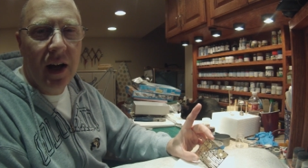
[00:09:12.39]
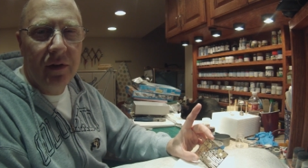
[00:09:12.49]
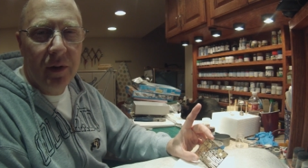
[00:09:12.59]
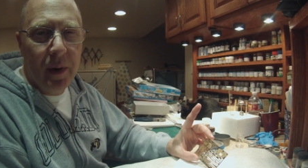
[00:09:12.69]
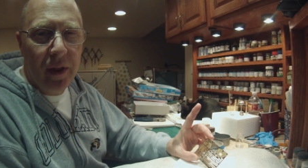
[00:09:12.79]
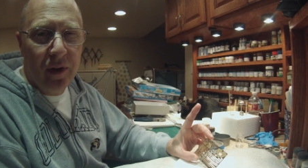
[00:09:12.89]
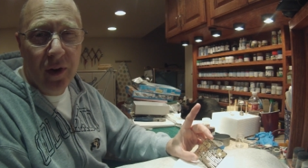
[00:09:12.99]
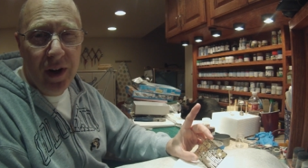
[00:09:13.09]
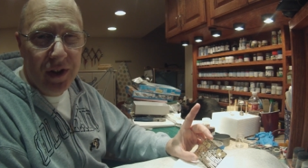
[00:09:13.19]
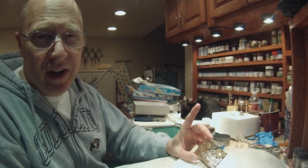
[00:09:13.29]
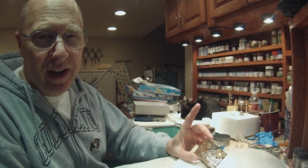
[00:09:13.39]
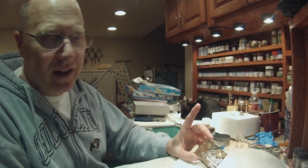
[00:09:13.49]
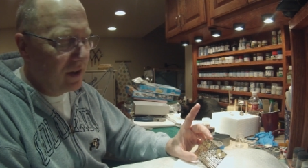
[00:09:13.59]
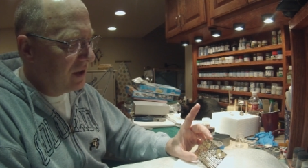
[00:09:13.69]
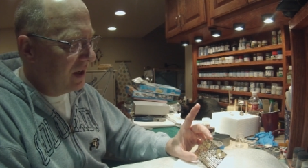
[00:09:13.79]
for about 30
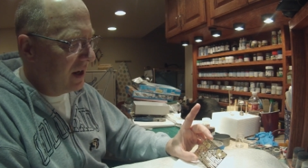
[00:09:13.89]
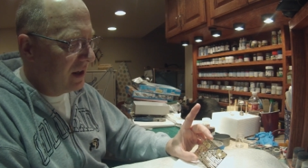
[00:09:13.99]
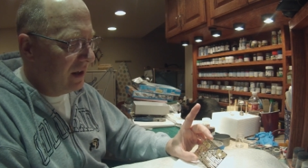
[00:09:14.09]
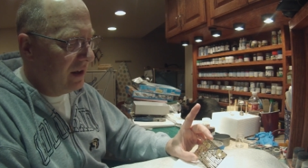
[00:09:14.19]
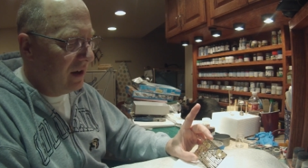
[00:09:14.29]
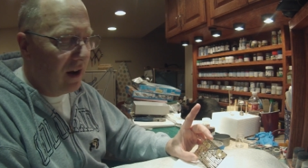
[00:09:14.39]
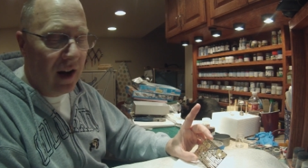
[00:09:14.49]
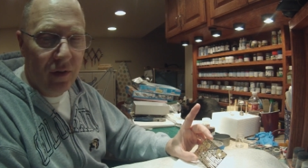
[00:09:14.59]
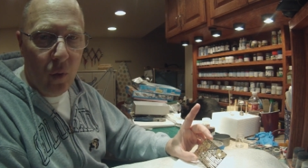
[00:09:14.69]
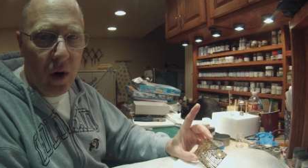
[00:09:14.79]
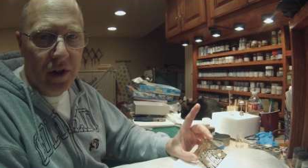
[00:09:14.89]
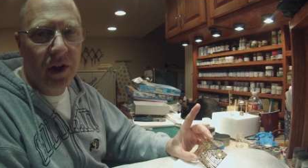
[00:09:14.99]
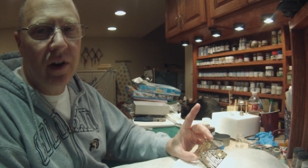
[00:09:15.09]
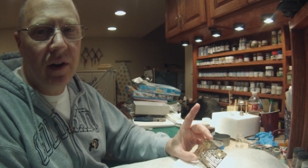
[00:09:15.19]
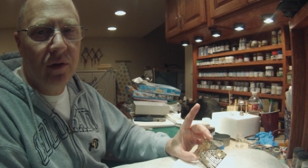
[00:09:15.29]
seconds, then I cleaned it off, washed
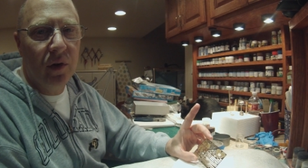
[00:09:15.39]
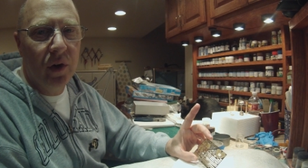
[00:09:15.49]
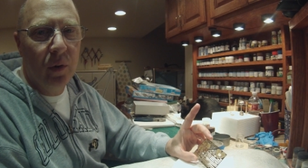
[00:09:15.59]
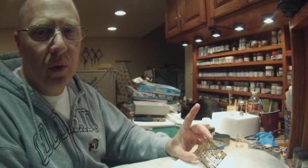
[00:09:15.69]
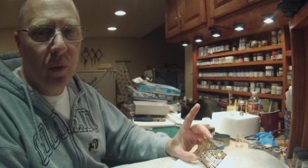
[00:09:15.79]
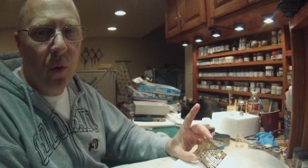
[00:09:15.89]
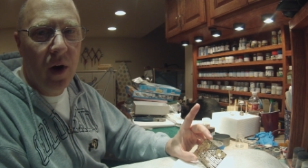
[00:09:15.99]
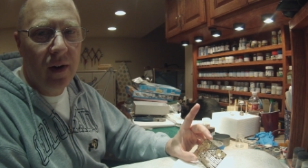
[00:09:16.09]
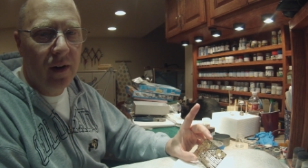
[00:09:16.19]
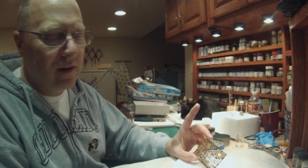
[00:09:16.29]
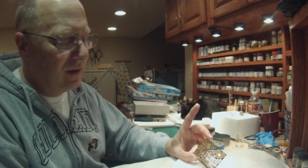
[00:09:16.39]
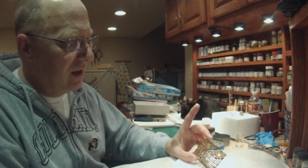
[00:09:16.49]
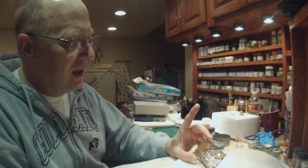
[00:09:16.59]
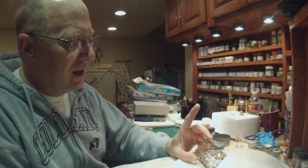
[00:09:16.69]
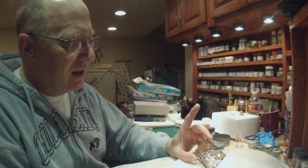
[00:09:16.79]
it off real good with water,
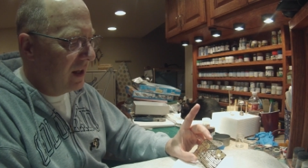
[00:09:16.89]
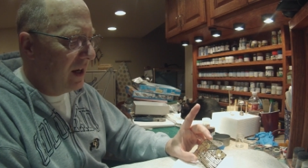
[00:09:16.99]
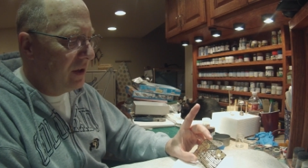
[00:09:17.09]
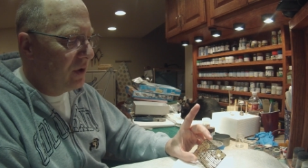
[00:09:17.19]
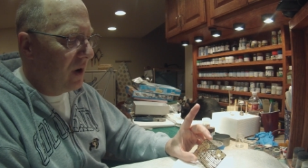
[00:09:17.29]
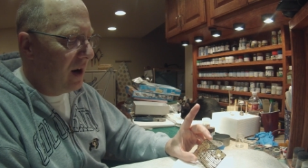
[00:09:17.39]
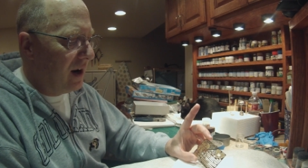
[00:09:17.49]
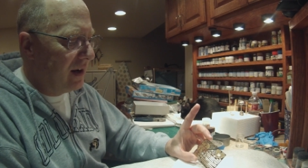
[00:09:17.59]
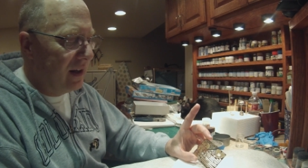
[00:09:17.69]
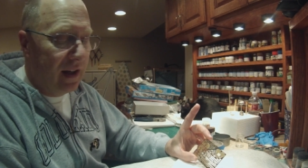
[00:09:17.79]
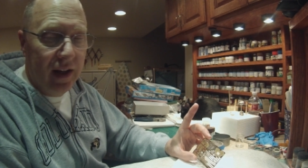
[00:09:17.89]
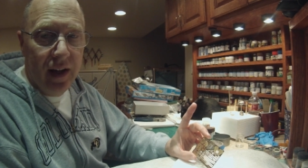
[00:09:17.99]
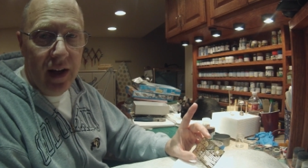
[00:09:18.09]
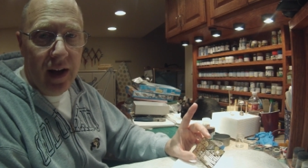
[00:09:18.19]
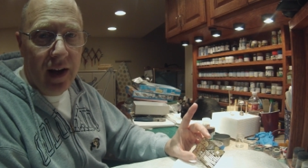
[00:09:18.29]
let it dry,
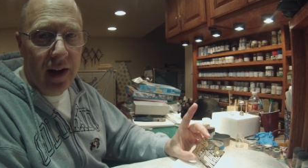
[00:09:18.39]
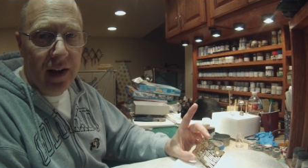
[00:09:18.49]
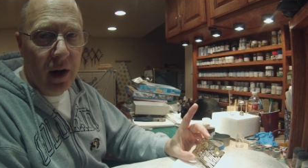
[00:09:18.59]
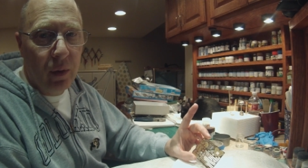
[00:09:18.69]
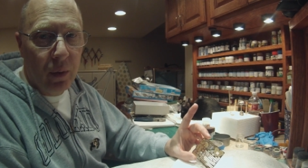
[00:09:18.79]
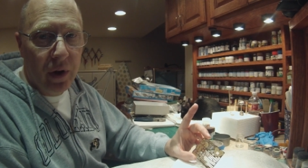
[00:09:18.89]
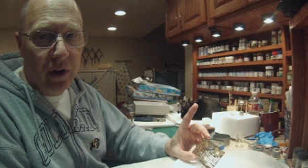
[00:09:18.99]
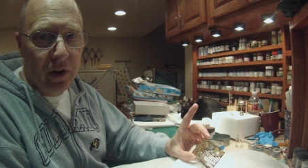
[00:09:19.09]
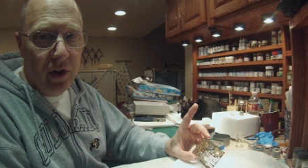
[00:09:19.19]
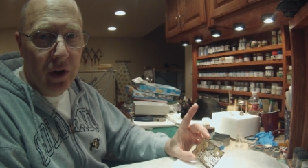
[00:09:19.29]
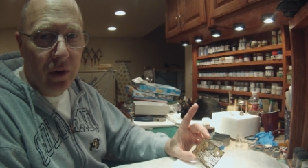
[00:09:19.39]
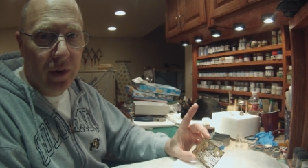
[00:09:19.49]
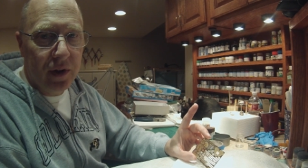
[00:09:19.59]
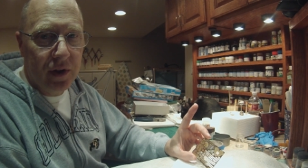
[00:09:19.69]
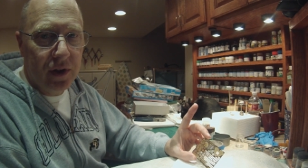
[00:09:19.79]
and now what we're going to do
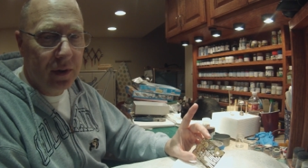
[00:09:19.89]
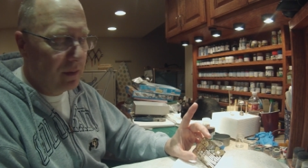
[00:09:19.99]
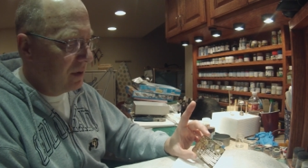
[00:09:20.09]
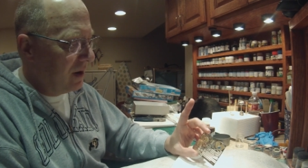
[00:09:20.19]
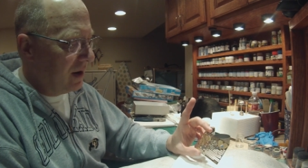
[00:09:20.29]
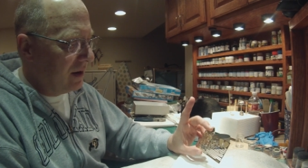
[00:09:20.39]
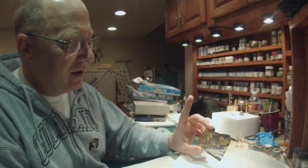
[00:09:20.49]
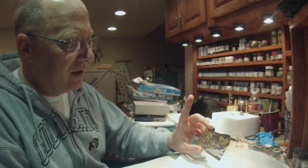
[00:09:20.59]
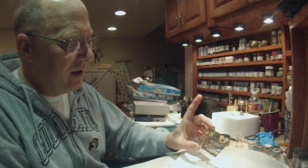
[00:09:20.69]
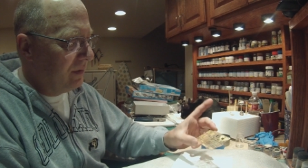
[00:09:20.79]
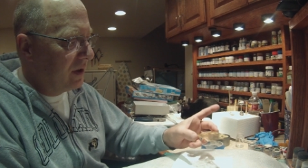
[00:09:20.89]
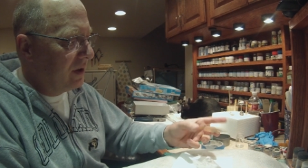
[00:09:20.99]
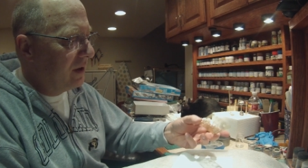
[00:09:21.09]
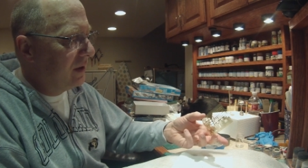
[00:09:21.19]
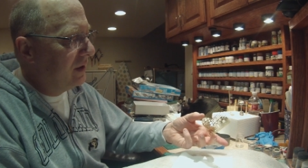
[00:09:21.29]
is give it a
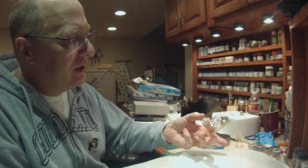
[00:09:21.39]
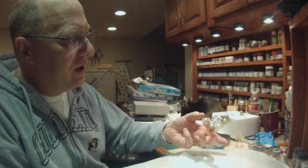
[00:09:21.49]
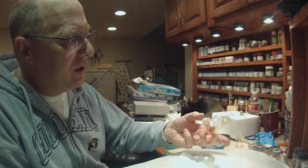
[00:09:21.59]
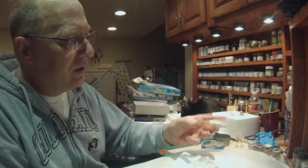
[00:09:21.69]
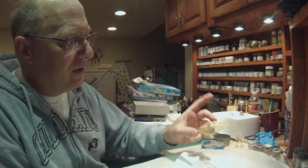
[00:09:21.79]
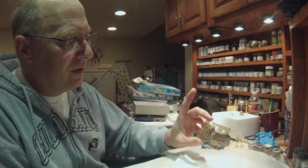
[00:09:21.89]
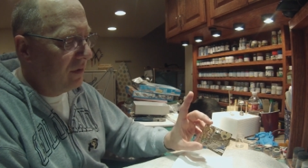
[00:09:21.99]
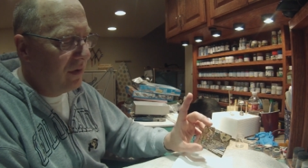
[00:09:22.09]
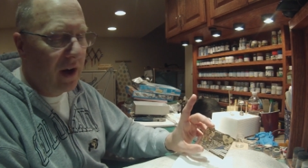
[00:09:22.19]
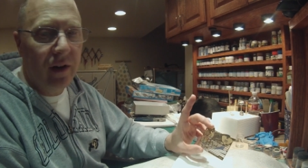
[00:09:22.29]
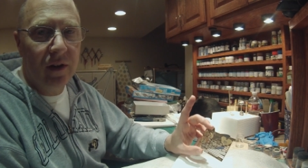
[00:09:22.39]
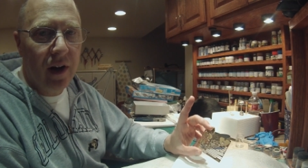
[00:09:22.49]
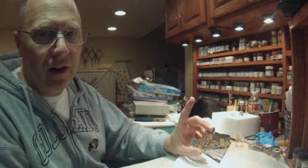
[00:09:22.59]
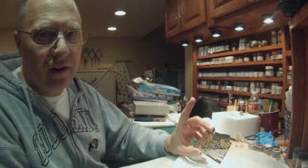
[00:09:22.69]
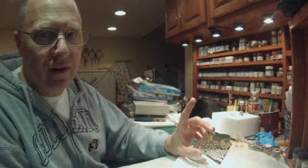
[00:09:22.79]
good coat of the final
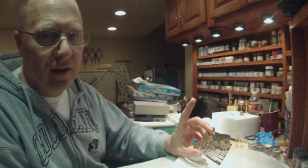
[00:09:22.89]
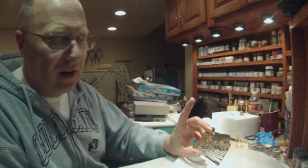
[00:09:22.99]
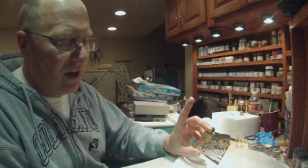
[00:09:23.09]
color,